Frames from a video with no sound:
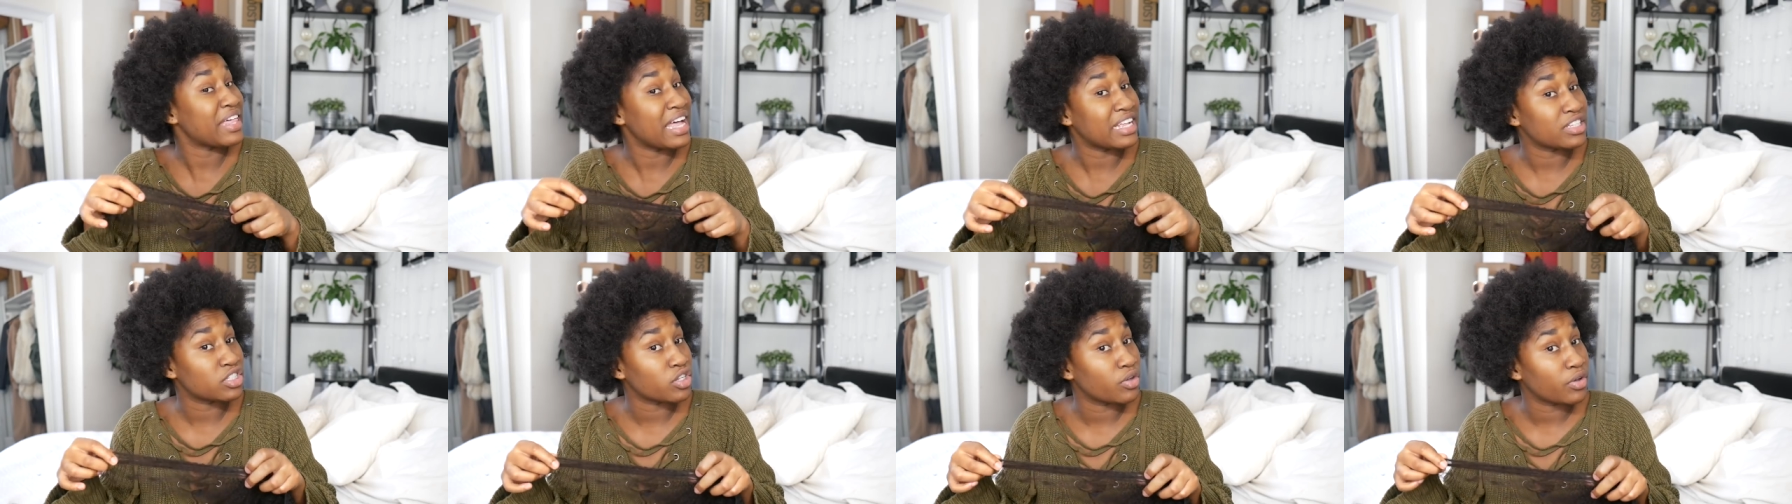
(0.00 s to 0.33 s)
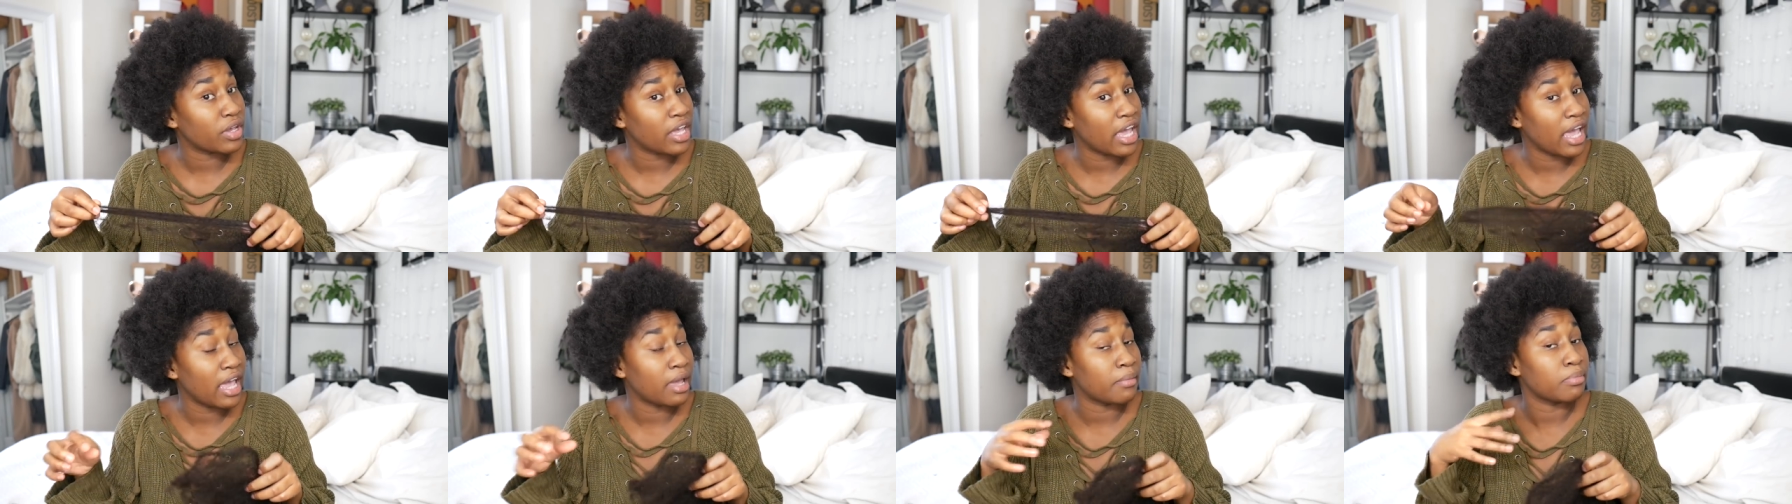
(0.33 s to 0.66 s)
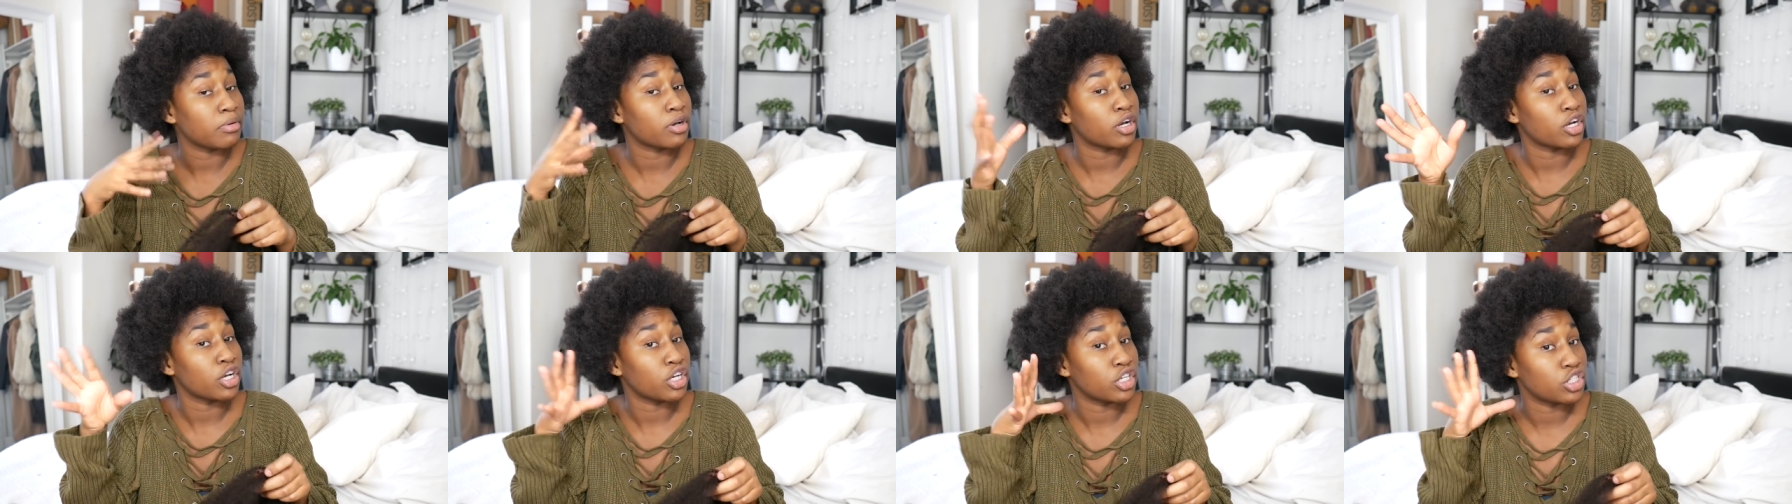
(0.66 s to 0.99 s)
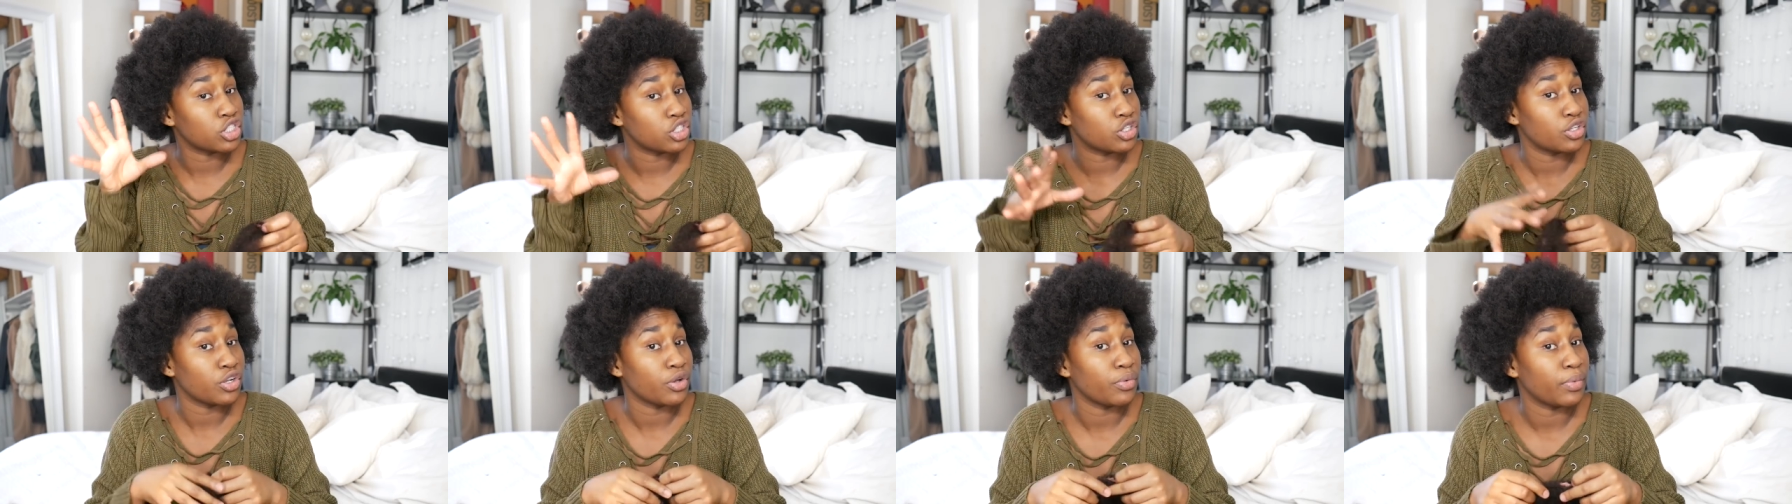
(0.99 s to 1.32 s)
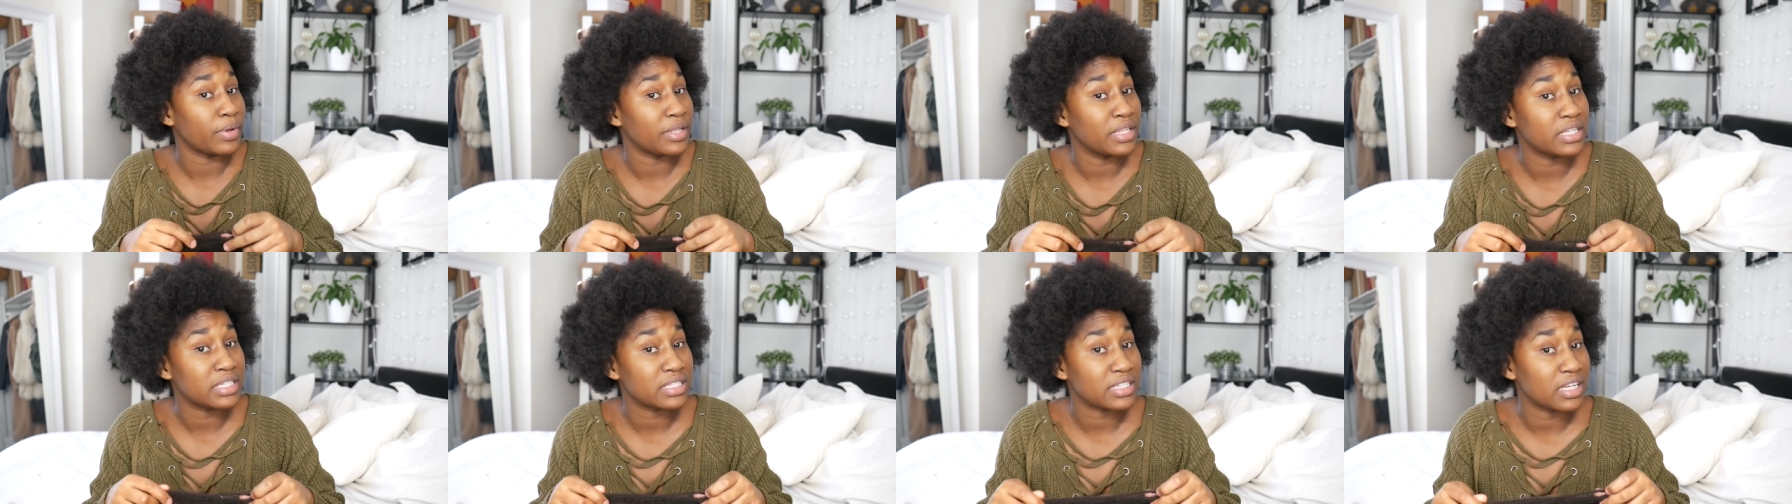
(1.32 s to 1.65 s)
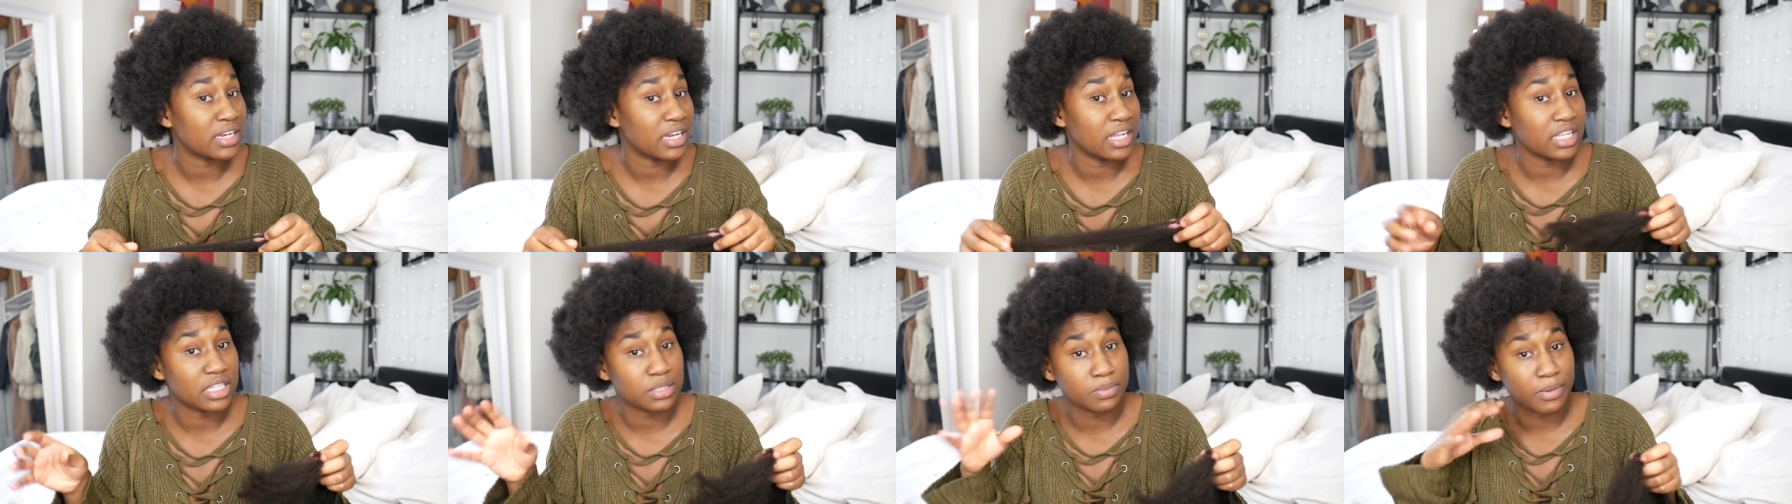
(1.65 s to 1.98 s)
that's okay because you know when the
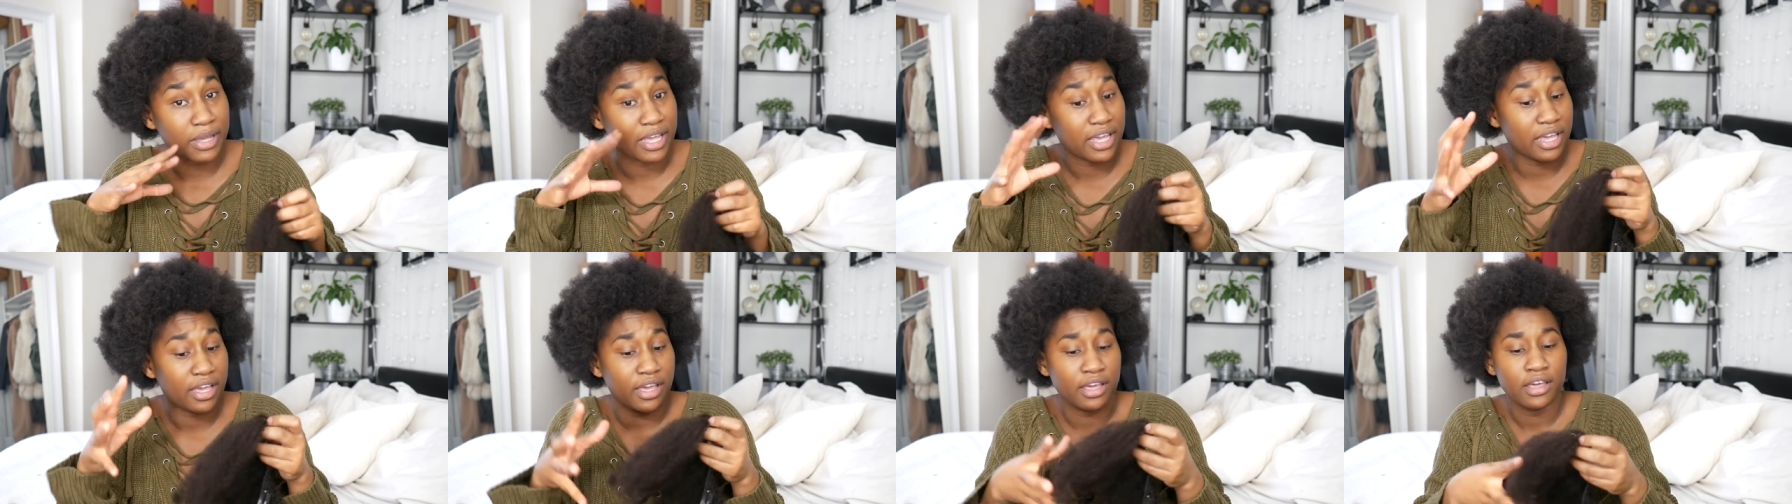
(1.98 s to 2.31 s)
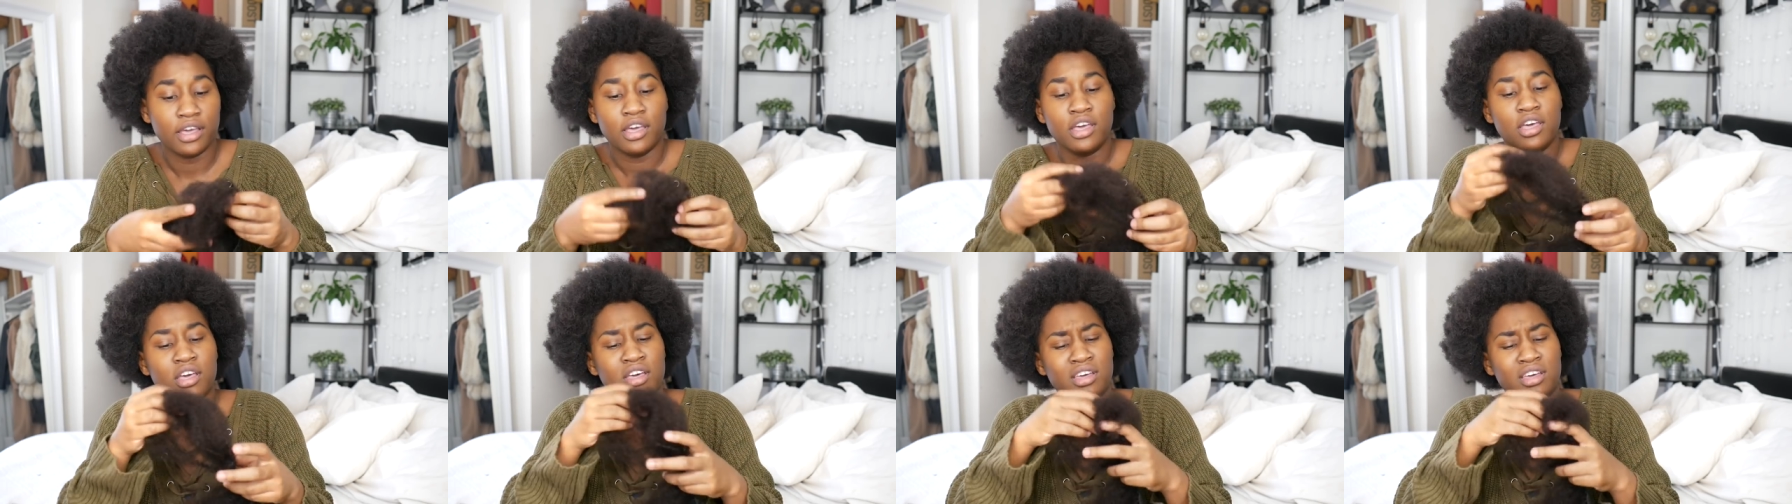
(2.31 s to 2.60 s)
sun hits my hair